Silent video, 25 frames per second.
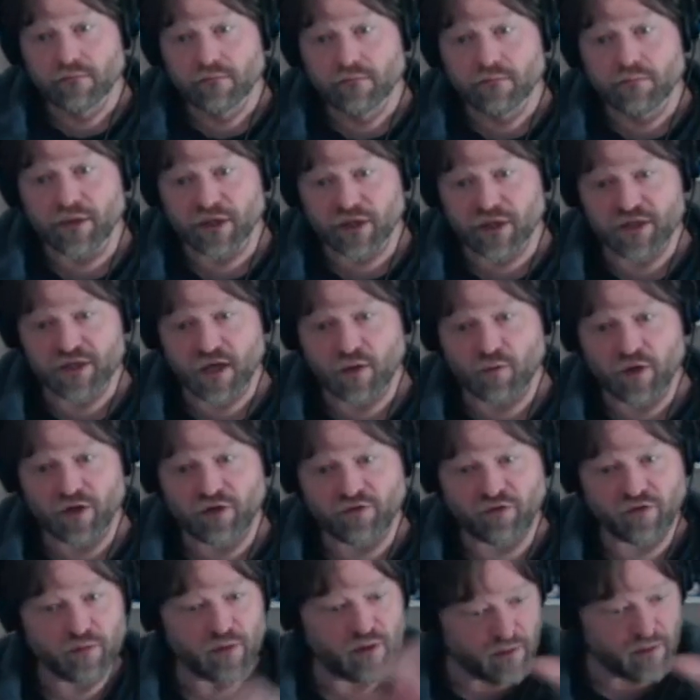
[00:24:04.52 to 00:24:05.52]
because I
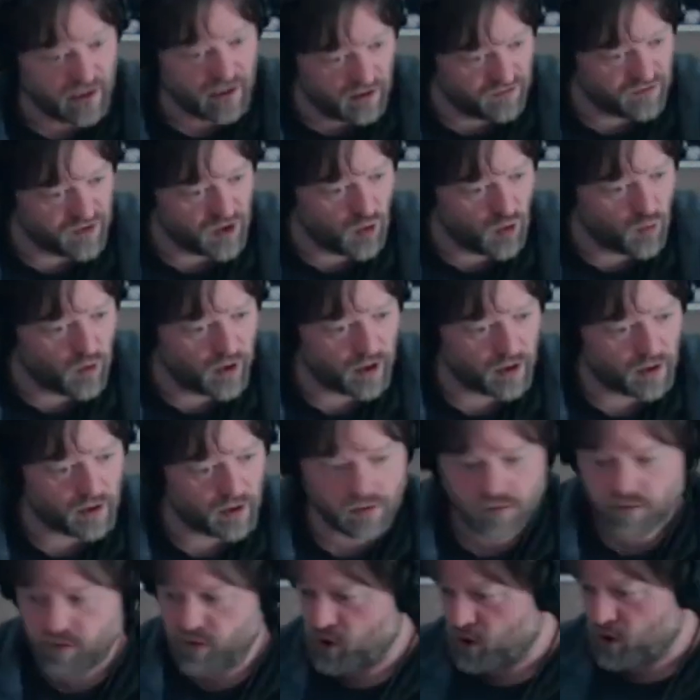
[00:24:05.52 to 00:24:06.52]
went from the middle of
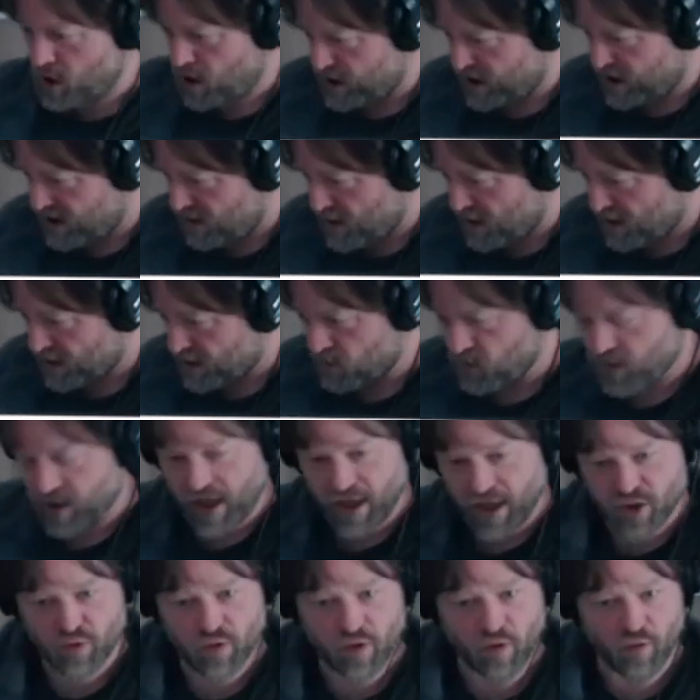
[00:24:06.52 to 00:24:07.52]
nowhere to Carnegie Mellon with
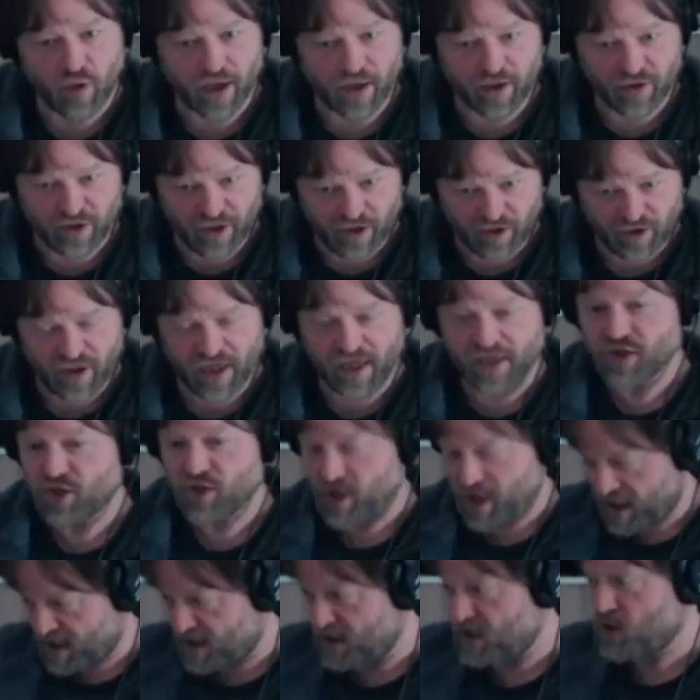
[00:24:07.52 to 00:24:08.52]
actual wired internet
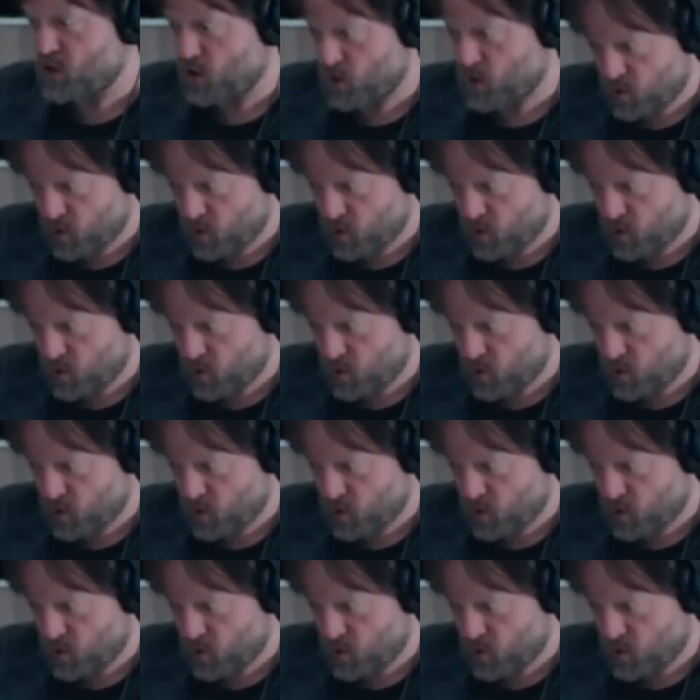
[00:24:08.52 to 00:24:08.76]
connected to